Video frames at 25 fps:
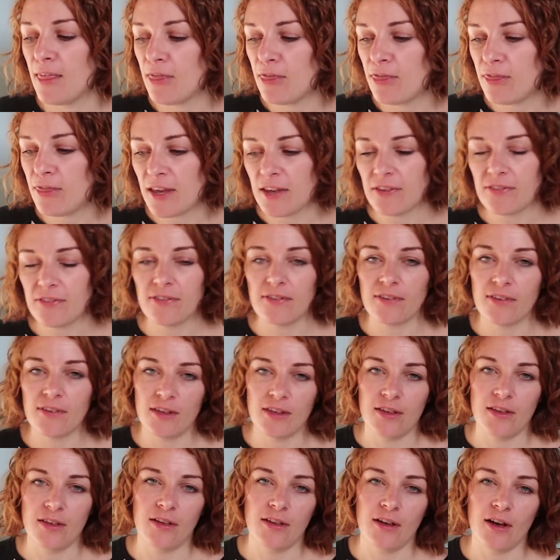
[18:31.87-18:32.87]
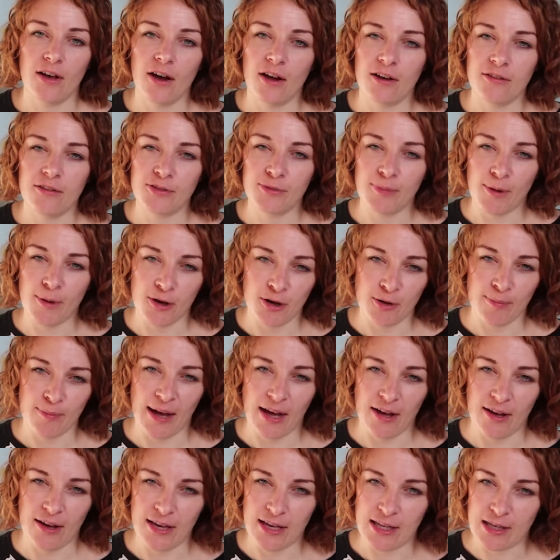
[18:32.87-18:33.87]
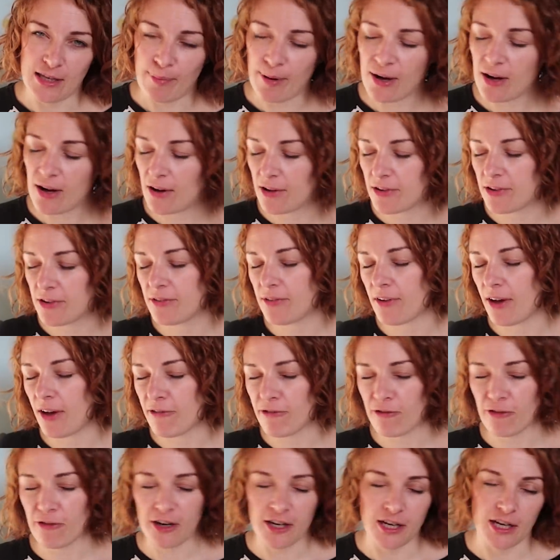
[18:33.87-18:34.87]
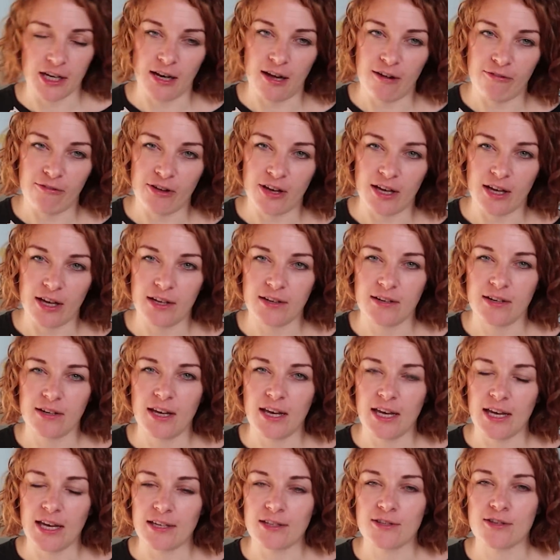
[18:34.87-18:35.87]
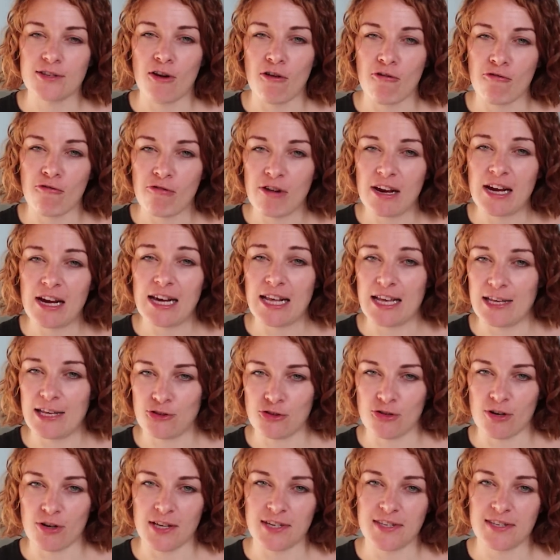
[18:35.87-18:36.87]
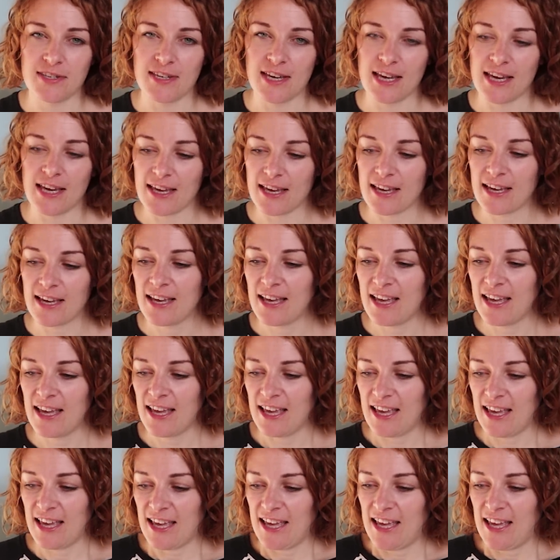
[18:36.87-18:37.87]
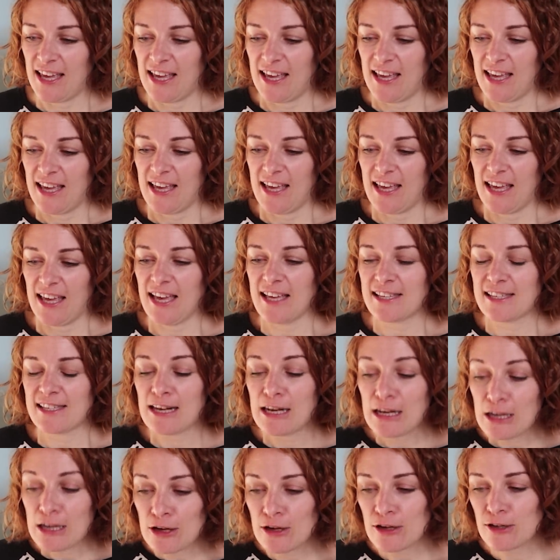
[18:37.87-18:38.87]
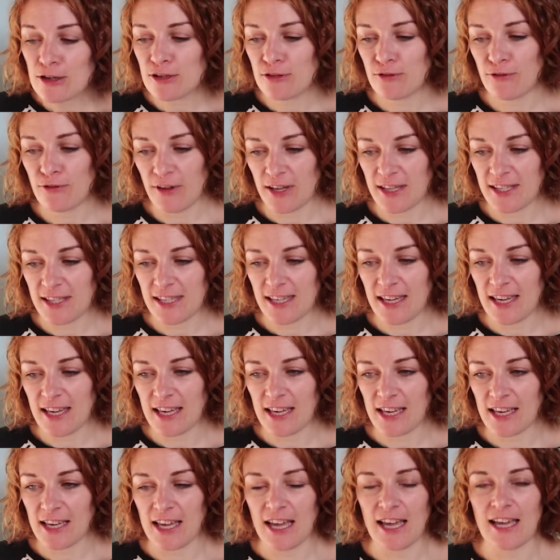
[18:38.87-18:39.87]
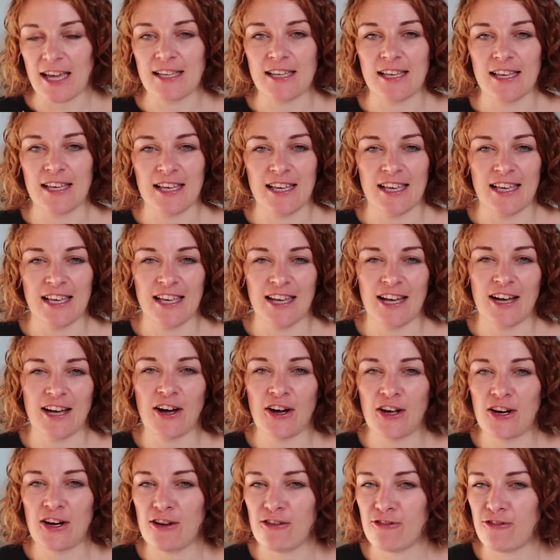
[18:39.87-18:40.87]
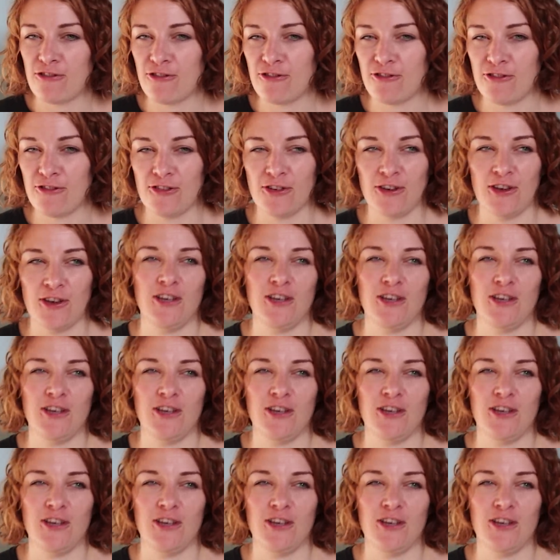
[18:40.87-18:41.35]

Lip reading: This I've spoken about in the past, I freaking love it, it's really interesting. It's a loose fitting, it kind of